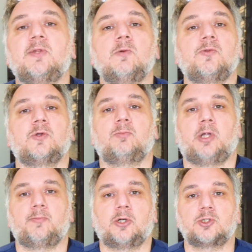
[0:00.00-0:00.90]
thing with your
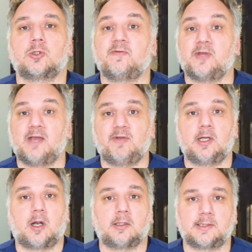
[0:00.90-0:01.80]
blood pressure or if you have any
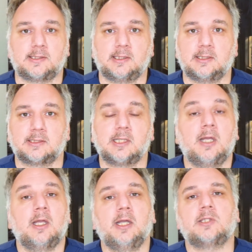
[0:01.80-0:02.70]
heart disease.
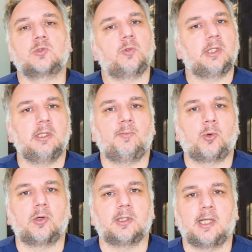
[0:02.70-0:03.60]
It's really
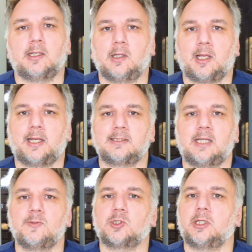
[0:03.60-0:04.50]
important that a lot of
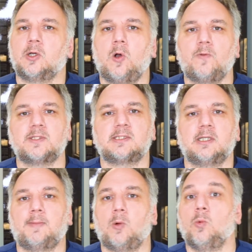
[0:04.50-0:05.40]
times you're getting all this thing
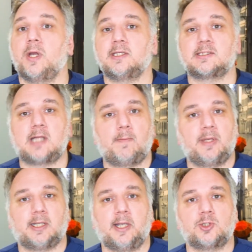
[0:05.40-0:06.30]
about when to stop
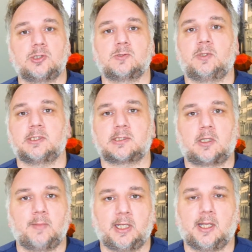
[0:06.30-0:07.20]
medications, when to
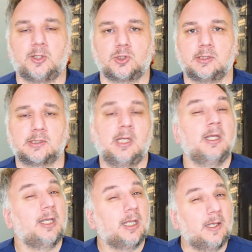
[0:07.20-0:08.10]
start medications.
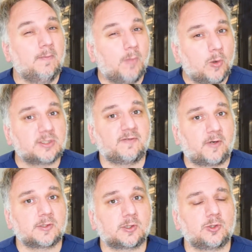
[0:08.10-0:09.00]
In most of
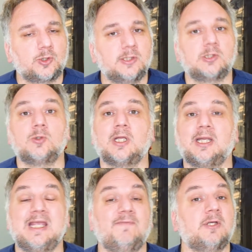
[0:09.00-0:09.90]
our surgeries, you
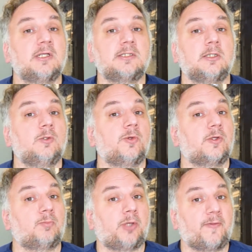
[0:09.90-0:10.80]
can even continue with
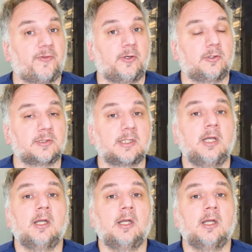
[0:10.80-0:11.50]
your blood thinners